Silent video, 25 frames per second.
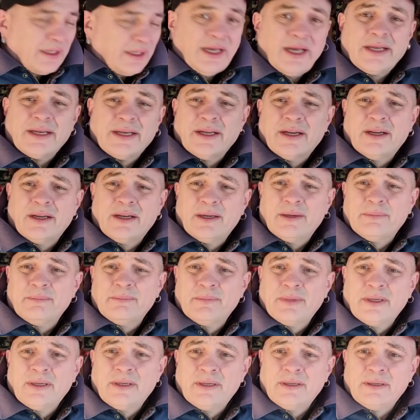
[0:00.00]

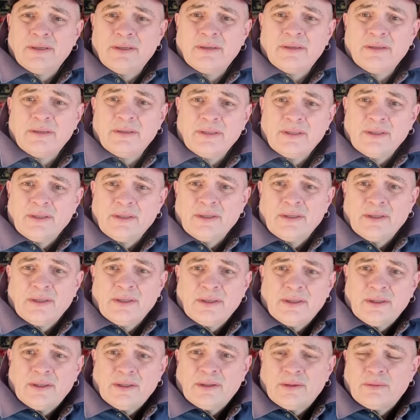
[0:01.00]
and
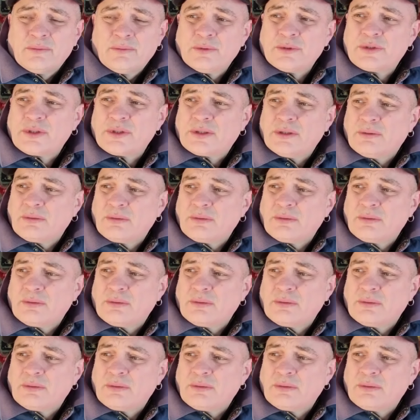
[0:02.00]
what do you